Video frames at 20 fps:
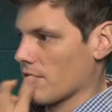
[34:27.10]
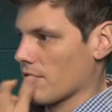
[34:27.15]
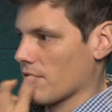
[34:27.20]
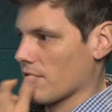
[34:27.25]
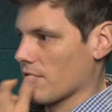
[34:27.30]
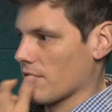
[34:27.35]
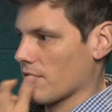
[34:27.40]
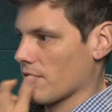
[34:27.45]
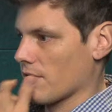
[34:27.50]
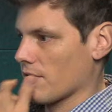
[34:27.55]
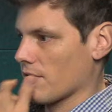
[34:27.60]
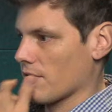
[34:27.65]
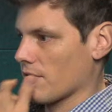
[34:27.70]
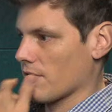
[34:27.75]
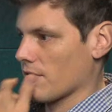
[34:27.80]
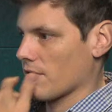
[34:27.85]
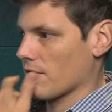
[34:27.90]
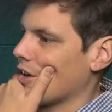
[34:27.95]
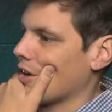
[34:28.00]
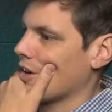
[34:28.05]

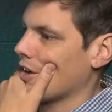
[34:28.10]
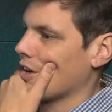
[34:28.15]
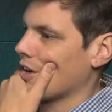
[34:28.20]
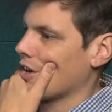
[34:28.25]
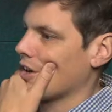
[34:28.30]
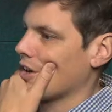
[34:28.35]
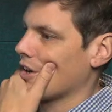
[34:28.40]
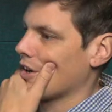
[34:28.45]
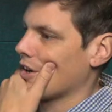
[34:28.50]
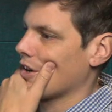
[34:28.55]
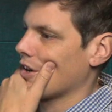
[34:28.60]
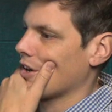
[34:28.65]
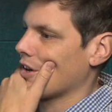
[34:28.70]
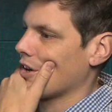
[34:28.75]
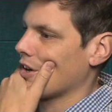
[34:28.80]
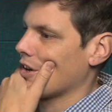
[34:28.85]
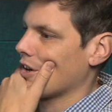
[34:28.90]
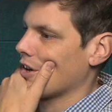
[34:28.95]
(silence)